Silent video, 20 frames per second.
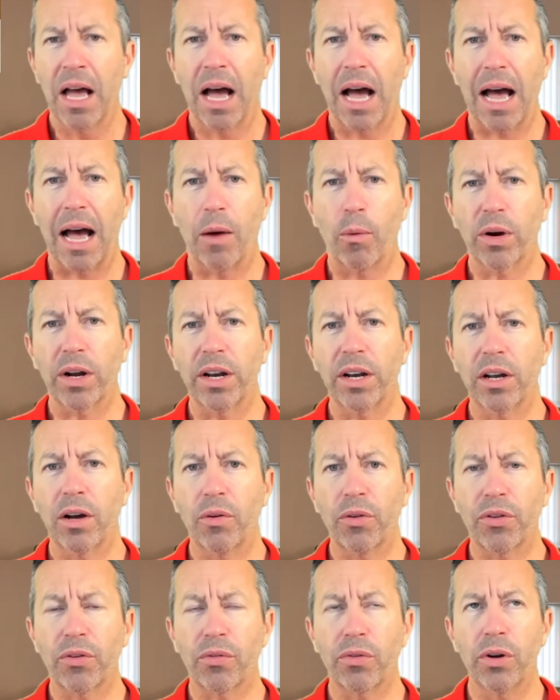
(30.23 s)
We're going to
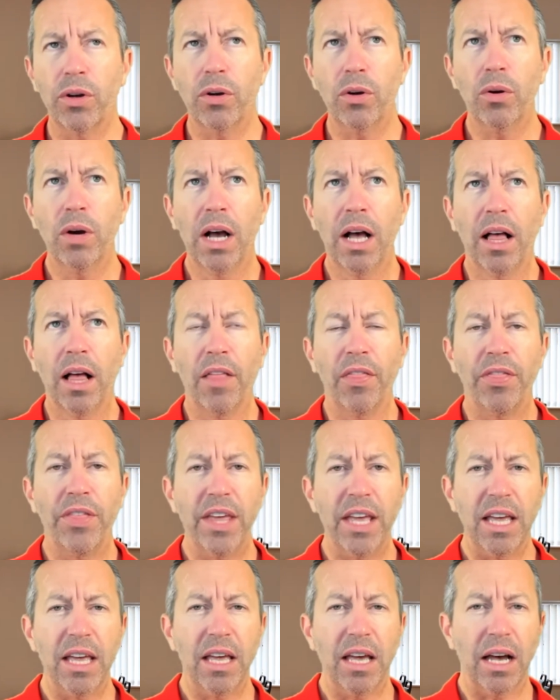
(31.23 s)
go through
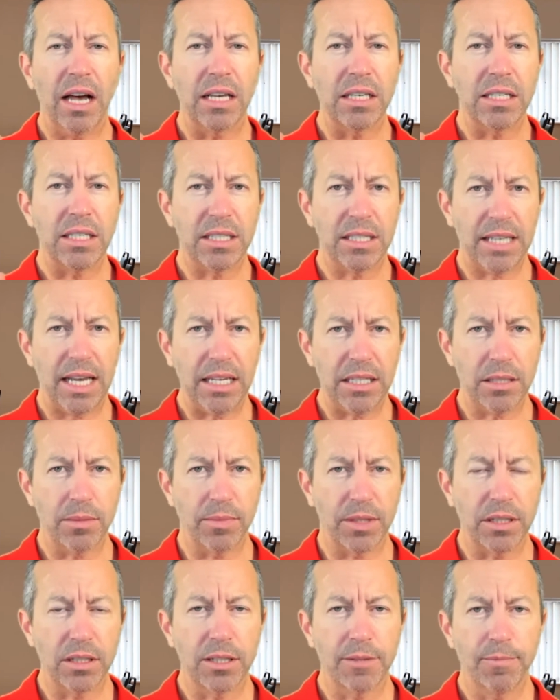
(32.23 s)
the
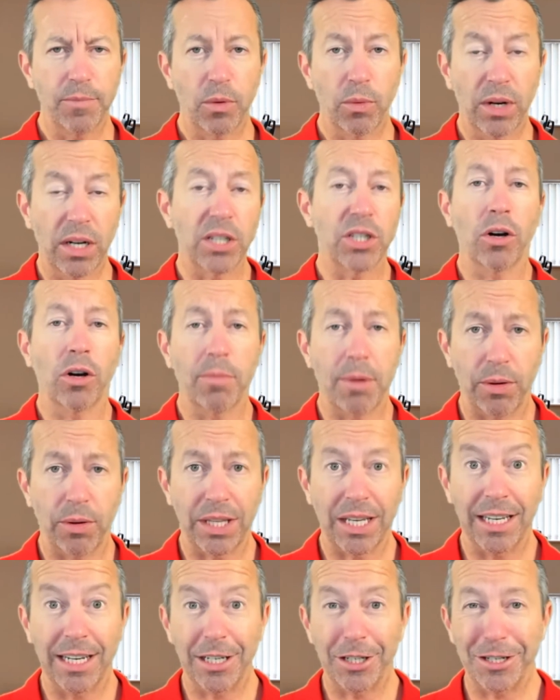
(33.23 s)
assessment. We're going to talk about what the
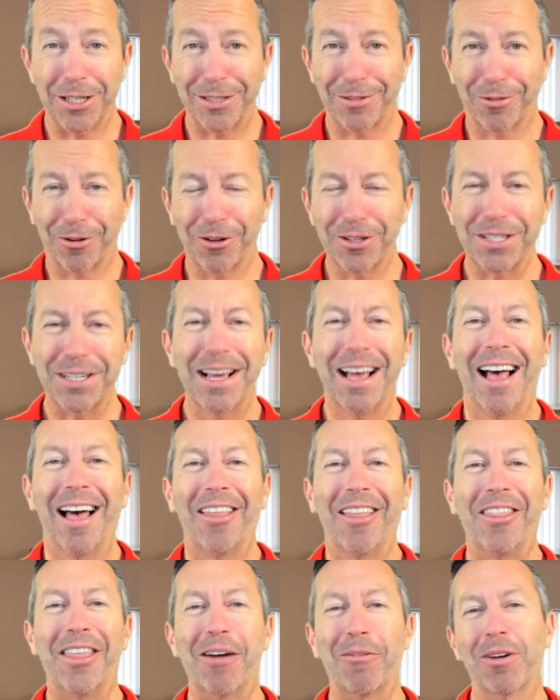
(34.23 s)
condition is first.
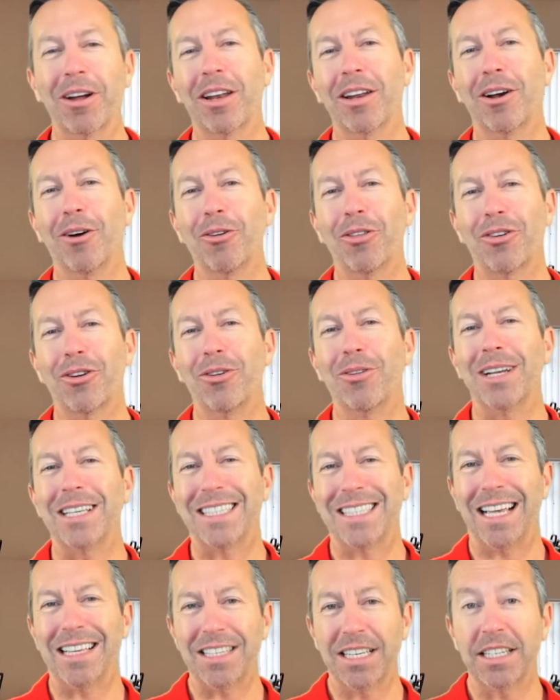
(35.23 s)
Then we're going to go through
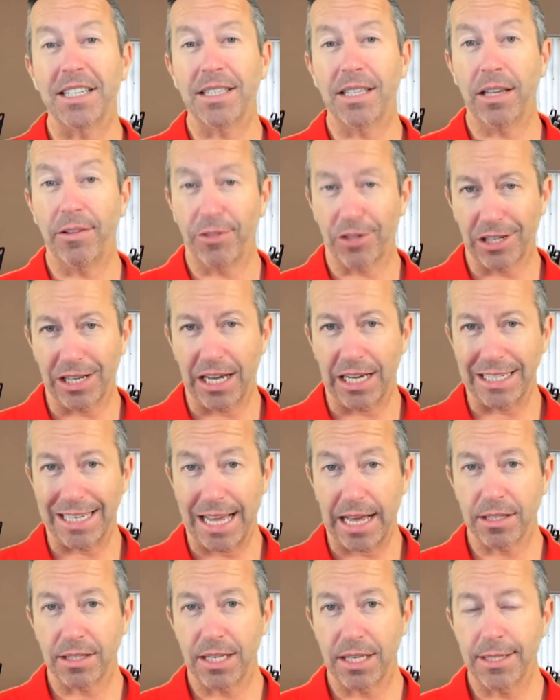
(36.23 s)
assessing to see if your client
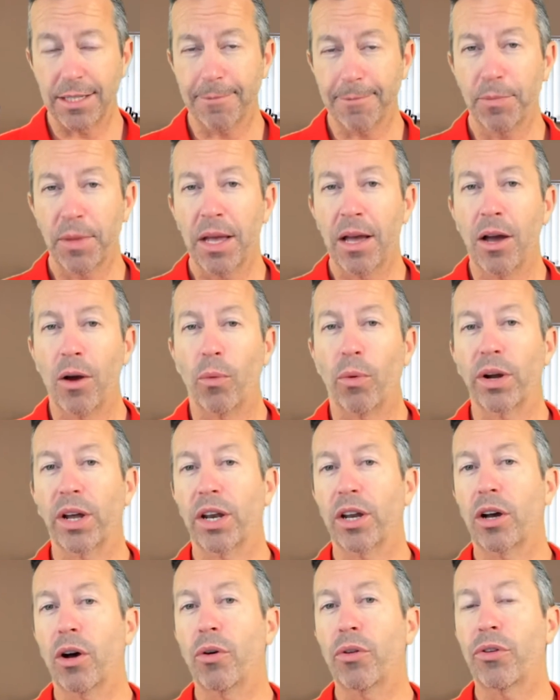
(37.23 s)
has this. We're
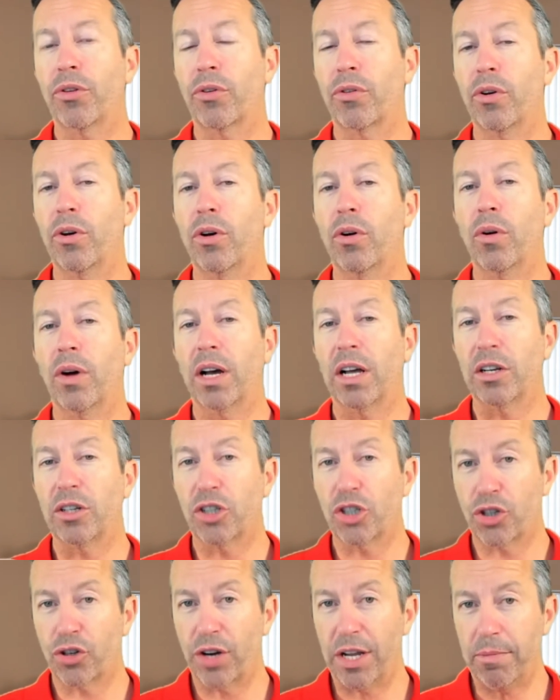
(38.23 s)
going to go through
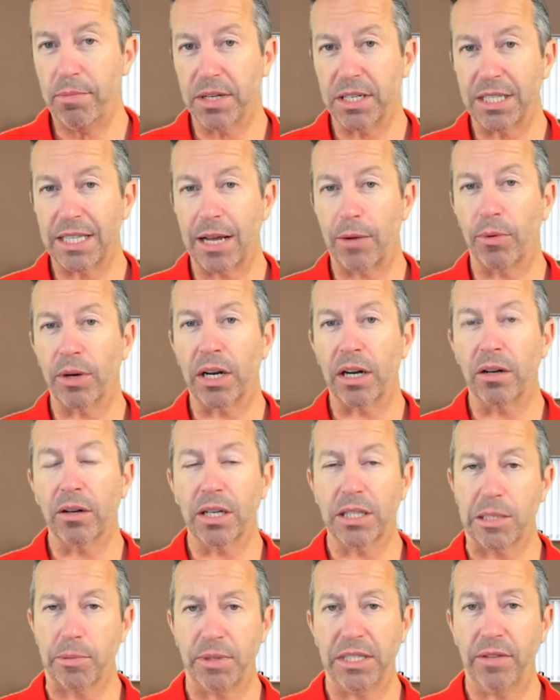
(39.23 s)
treatment. Then we're going to look
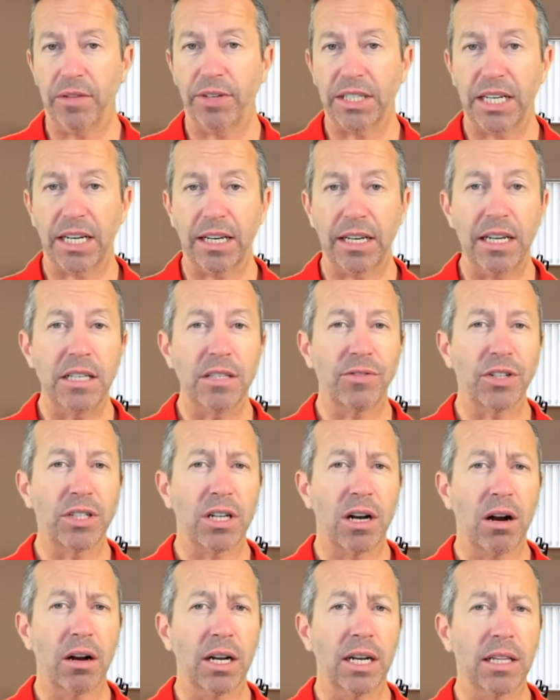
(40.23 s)
at specific techniques for
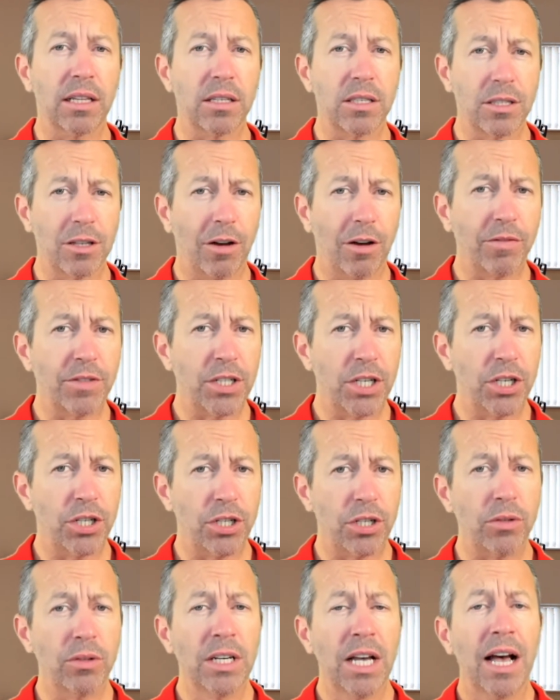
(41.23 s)
targeting the soft
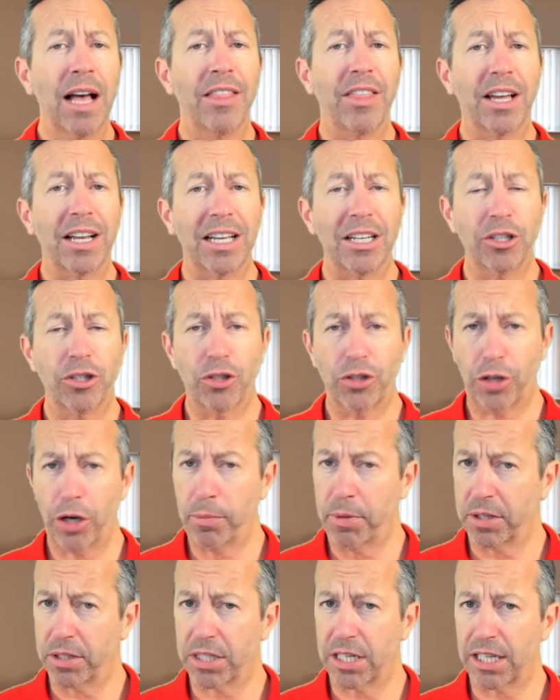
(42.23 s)
tissue that
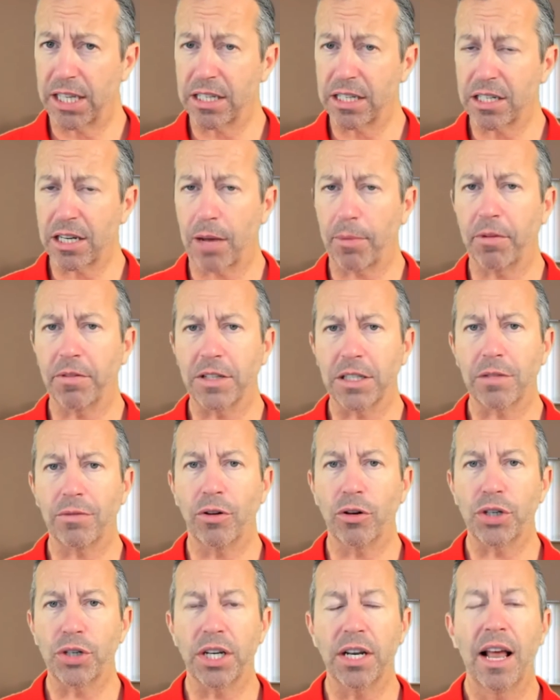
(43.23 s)
contributes to this type of
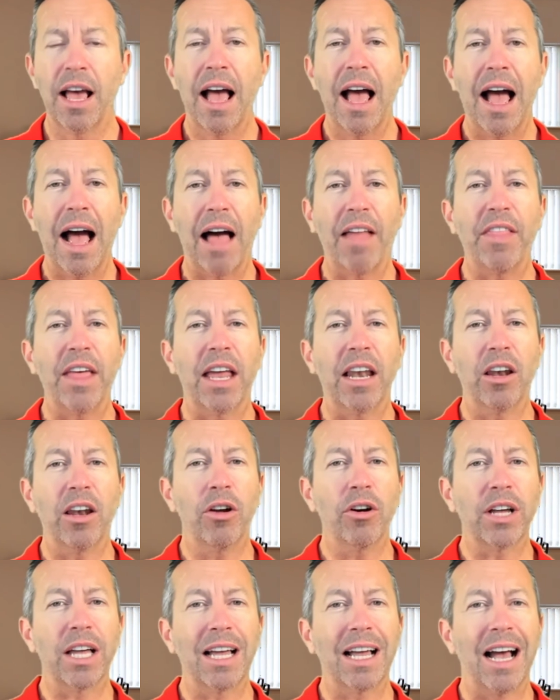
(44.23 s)
dysfunction, and then
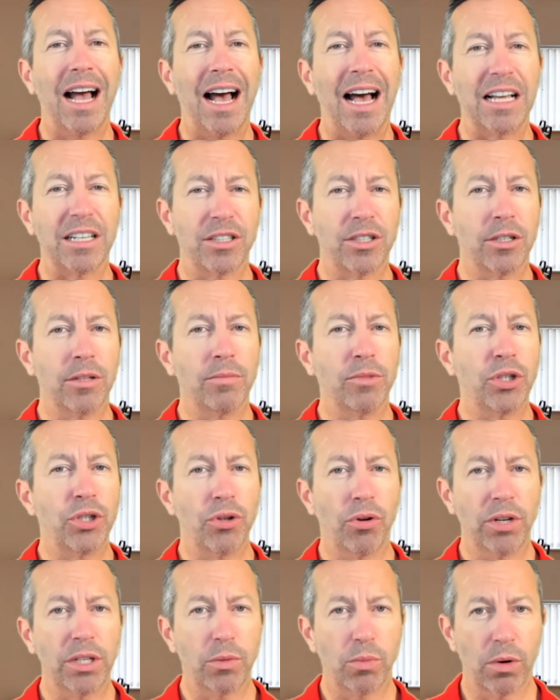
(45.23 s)
looking at some
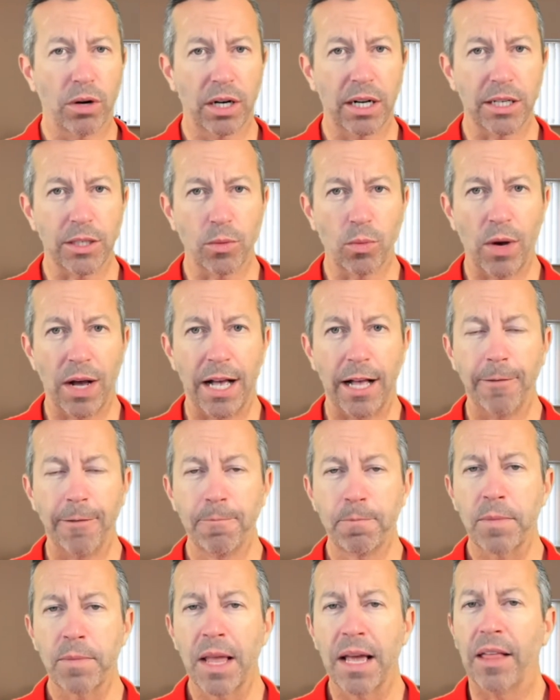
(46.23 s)
joint work as well.
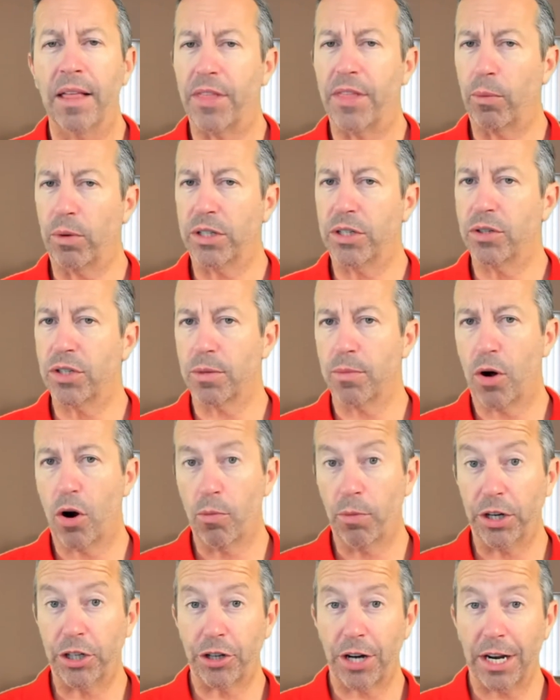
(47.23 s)
Then we'll do some
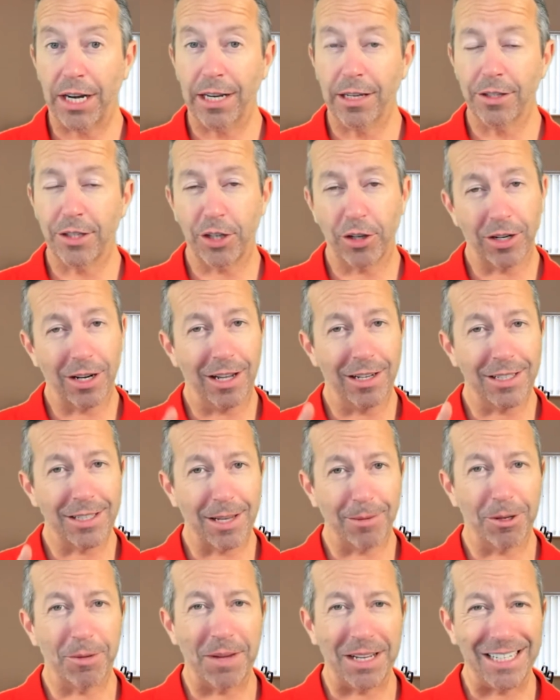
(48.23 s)
home retraining so your client is
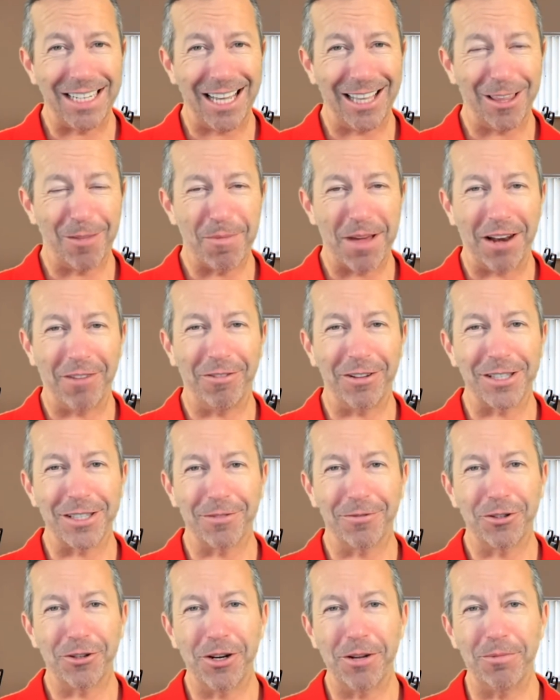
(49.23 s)
able to maintain the benefits
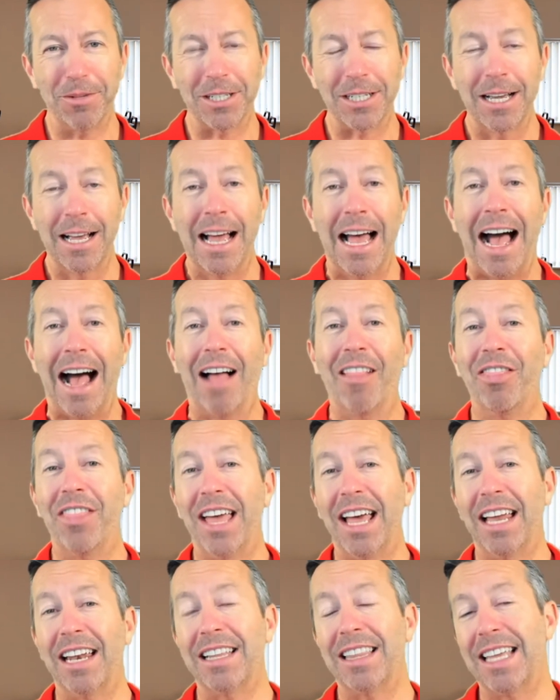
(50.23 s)
of treatment. And
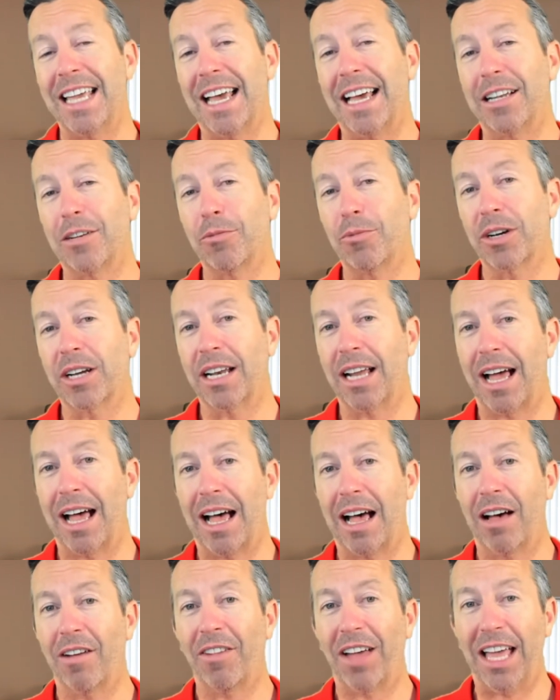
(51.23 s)
then at the end, we're going to
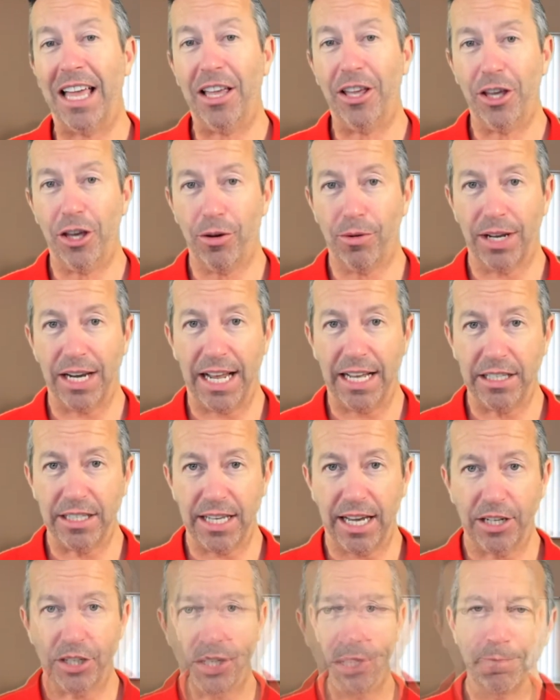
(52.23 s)
have a Q&A
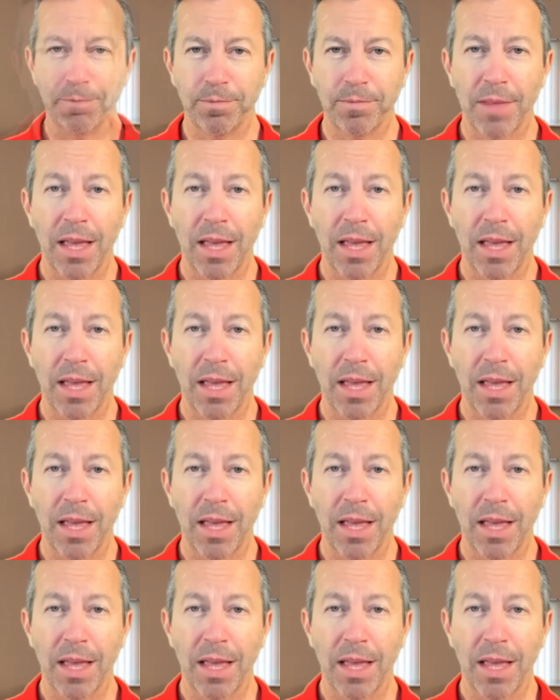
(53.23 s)
section.